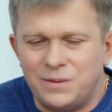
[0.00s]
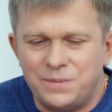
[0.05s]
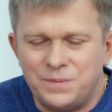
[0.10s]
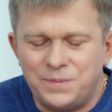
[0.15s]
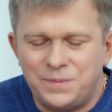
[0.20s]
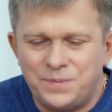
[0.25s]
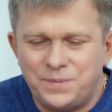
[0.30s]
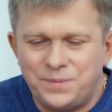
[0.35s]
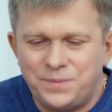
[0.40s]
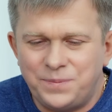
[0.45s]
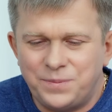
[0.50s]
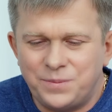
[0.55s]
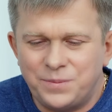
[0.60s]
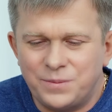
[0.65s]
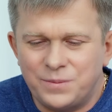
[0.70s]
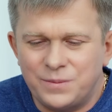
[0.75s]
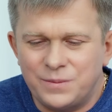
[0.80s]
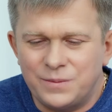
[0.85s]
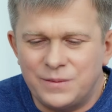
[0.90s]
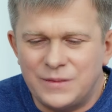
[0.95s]
my friends,
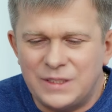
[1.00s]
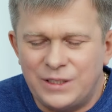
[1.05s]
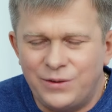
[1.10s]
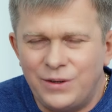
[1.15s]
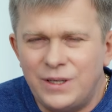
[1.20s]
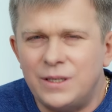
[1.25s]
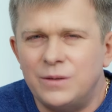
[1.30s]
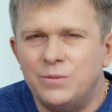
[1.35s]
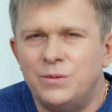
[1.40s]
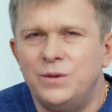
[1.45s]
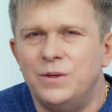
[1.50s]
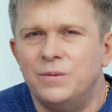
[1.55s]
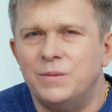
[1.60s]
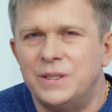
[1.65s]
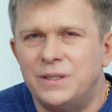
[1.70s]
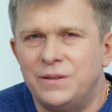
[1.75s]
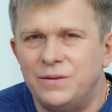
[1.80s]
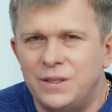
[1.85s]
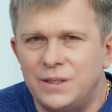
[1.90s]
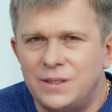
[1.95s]
let's be
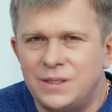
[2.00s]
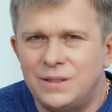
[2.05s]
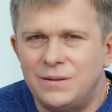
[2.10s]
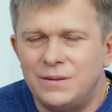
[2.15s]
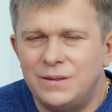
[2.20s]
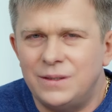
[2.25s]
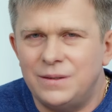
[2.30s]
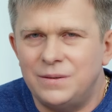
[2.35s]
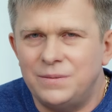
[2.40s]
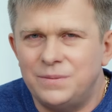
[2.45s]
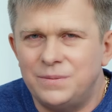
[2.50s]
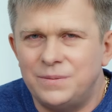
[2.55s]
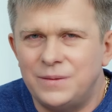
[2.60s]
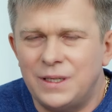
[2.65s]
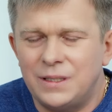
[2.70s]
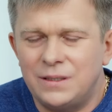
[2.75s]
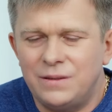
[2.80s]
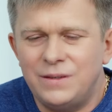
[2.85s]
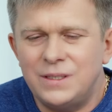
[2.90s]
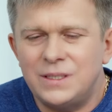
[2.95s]
responsible.
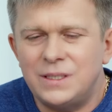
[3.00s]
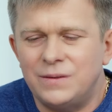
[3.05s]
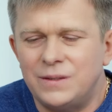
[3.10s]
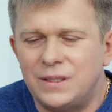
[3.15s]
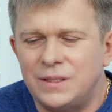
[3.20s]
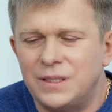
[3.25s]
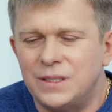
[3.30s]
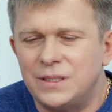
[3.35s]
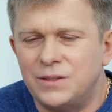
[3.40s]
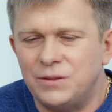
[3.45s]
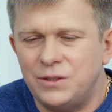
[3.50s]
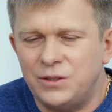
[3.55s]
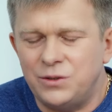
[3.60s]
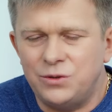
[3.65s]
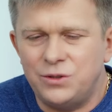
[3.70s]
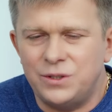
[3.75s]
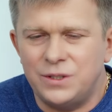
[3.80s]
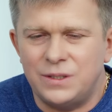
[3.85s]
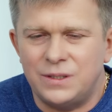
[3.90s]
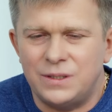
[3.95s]
Responsible
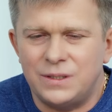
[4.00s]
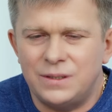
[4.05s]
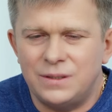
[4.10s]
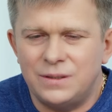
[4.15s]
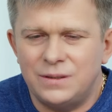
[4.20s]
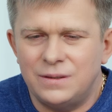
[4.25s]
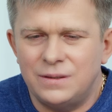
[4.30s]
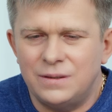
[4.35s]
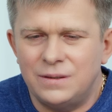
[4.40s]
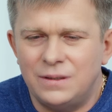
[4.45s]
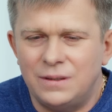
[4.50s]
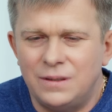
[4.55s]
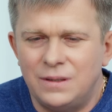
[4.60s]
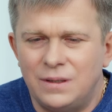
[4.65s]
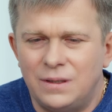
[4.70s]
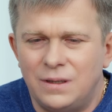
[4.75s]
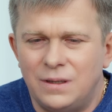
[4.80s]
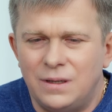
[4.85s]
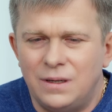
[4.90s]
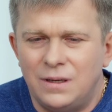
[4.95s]
for our own
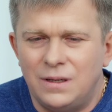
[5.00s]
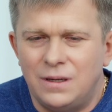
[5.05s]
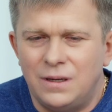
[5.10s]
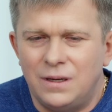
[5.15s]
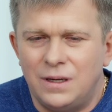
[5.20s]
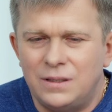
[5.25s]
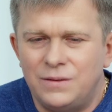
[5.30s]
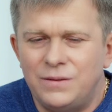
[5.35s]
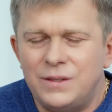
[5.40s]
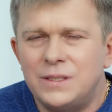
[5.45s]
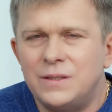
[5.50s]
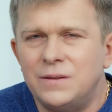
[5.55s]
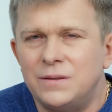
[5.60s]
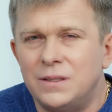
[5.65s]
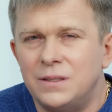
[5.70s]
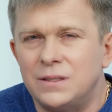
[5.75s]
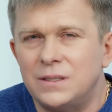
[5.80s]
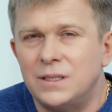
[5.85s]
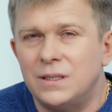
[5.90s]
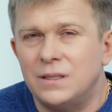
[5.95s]
lives,
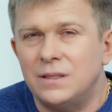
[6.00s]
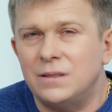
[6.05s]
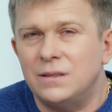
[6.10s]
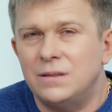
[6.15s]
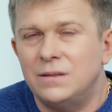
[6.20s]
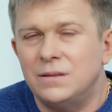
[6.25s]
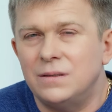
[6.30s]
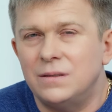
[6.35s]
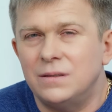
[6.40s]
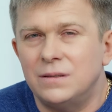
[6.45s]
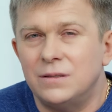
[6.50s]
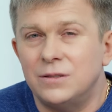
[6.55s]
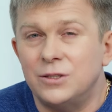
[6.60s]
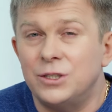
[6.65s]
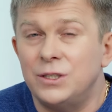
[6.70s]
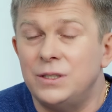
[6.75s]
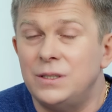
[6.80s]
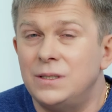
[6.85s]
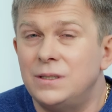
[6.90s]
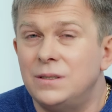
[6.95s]
and responsible
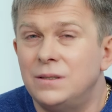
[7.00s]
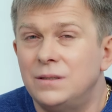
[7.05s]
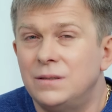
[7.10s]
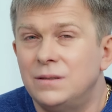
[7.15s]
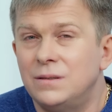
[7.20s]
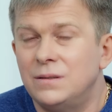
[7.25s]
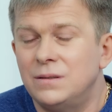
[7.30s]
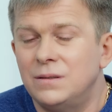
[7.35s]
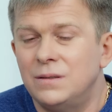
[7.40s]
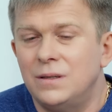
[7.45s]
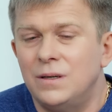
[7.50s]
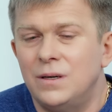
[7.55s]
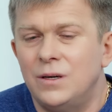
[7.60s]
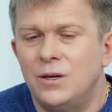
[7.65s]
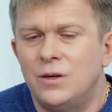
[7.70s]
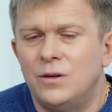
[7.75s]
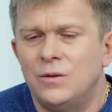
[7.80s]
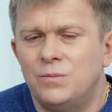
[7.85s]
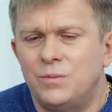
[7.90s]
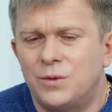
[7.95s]
for the lives
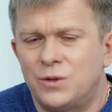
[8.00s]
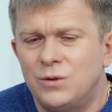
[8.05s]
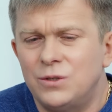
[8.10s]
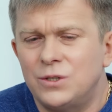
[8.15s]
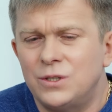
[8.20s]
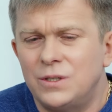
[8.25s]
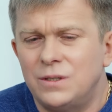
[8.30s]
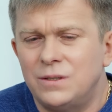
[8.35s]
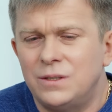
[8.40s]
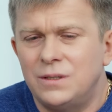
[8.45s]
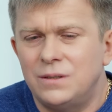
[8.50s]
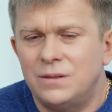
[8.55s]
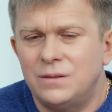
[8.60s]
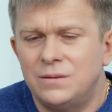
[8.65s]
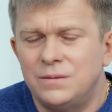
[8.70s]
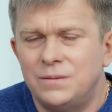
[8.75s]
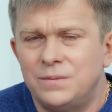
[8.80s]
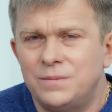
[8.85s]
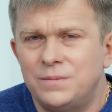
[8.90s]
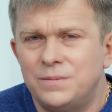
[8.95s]
of the past
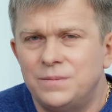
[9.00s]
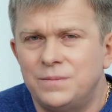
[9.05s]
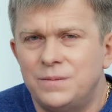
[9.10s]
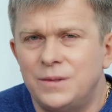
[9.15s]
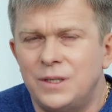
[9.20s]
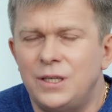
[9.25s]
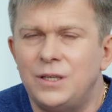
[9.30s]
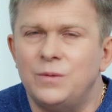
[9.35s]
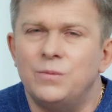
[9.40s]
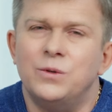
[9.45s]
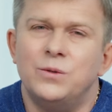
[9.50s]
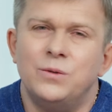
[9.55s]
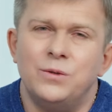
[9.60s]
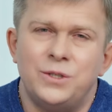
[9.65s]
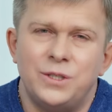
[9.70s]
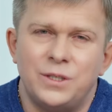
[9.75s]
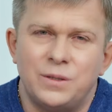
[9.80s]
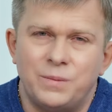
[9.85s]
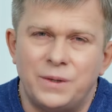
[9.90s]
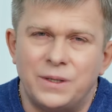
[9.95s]
and future
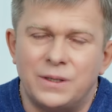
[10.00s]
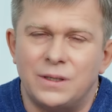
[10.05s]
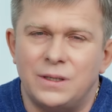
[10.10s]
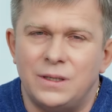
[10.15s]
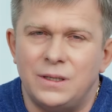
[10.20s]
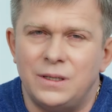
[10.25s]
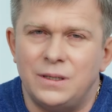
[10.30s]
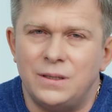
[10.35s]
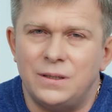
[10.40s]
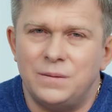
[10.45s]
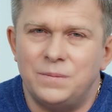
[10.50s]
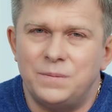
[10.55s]
generations.